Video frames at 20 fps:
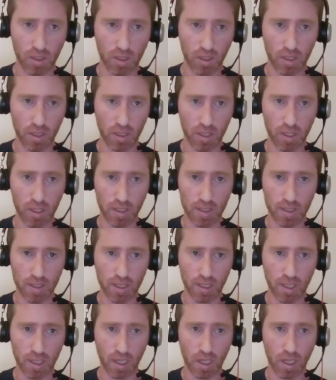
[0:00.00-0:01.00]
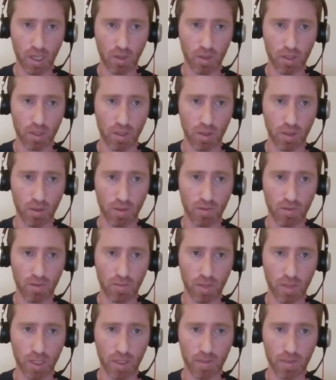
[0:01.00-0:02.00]
and let's see how it goes for
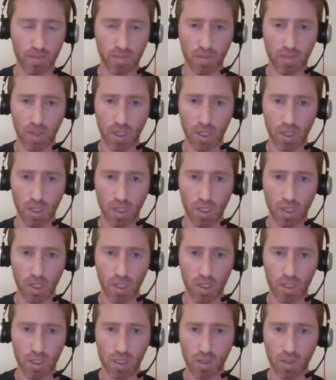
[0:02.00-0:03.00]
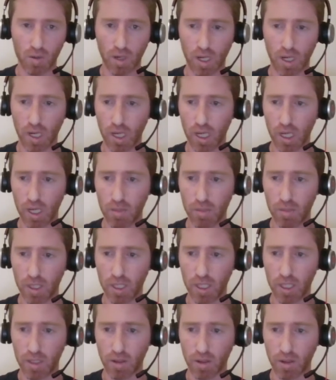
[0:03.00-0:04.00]
me. So I'm
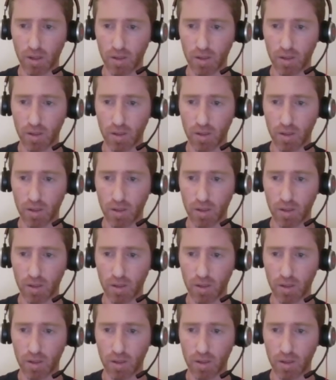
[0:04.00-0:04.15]
here.